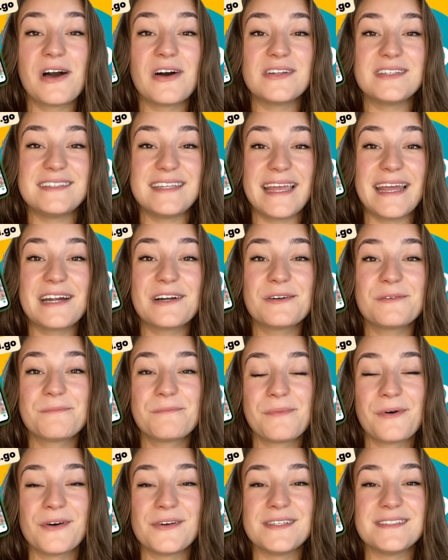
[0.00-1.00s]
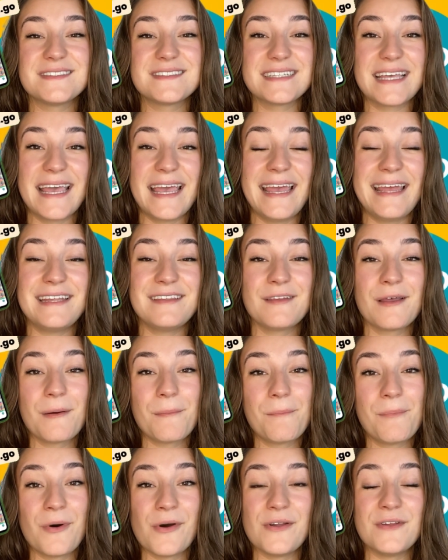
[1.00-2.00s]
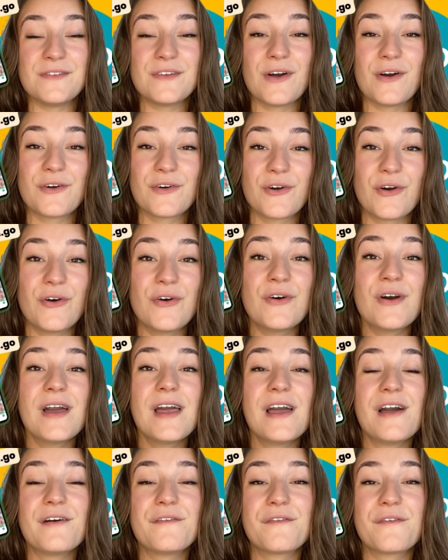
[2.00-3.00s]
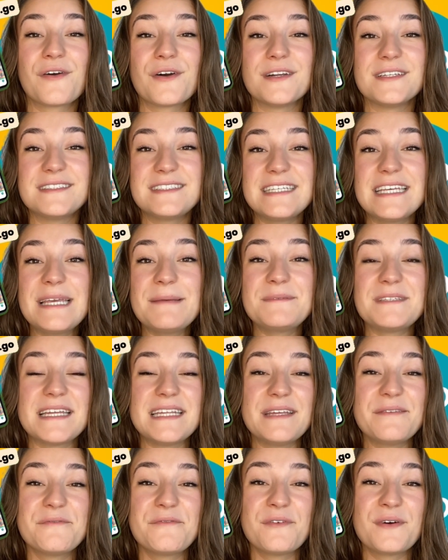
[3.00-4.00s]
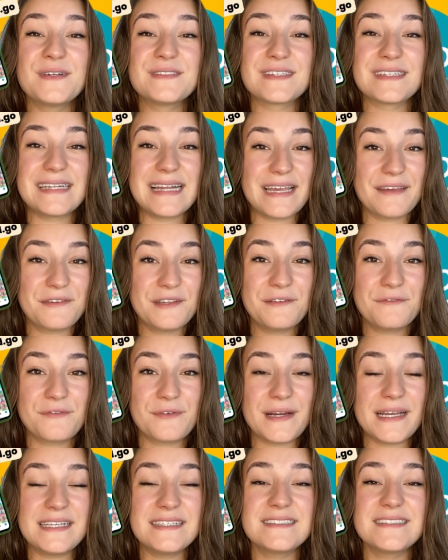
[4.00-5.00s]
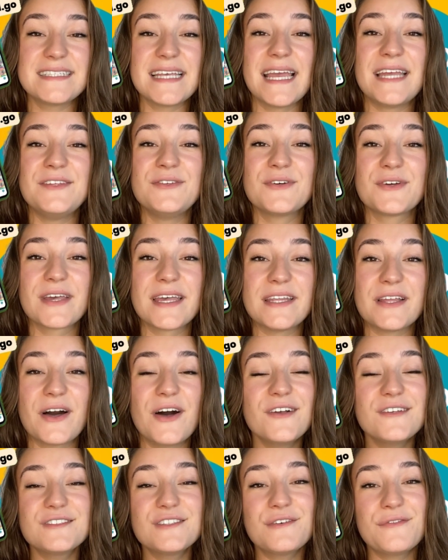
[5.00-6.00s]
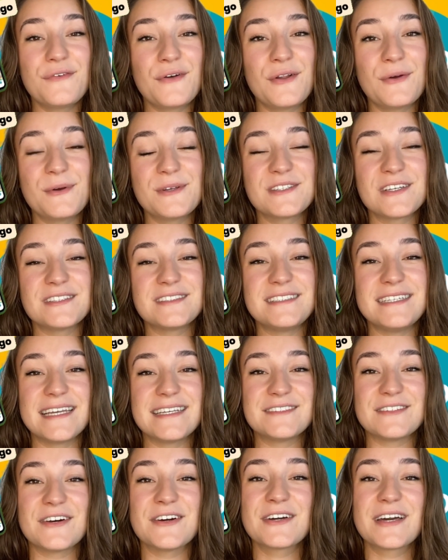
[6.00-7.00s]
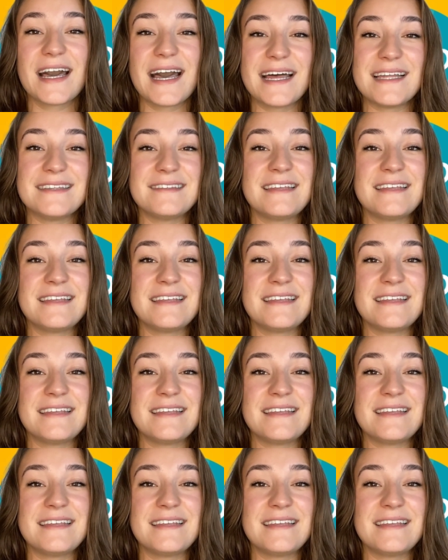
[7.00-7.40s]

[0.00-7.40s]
at Dare&Go for tips and infos on life in France, and you can also follow us on TikTok at